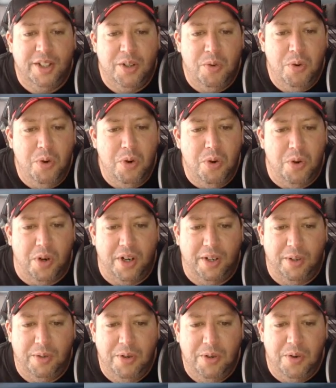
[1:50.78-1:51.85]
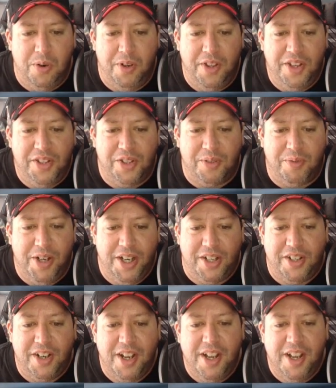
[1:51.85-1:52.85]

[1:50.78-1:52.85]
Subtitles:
Woo, this is rich.